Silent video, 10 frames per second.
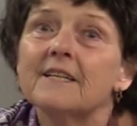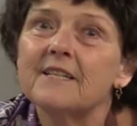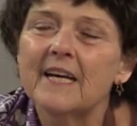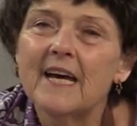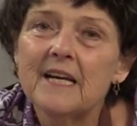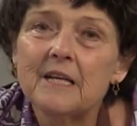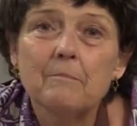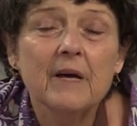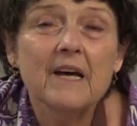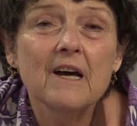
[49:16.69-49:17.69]
Teddy
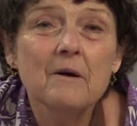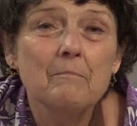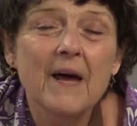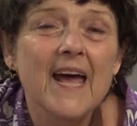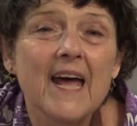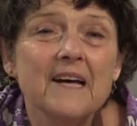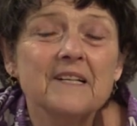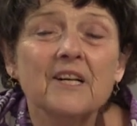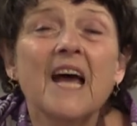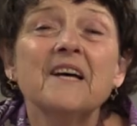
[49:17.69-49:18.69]
bear
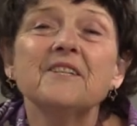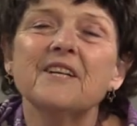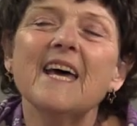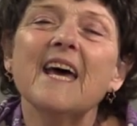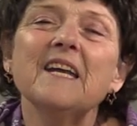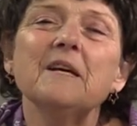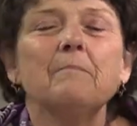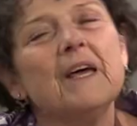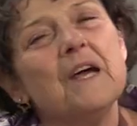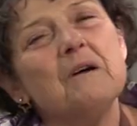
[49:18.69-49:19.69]
band, teddy
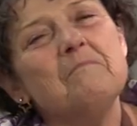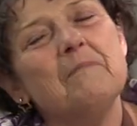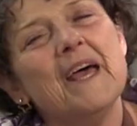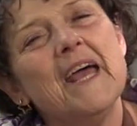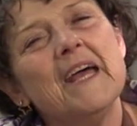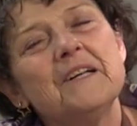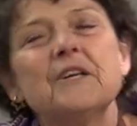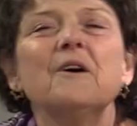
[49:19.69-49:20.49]
bear band.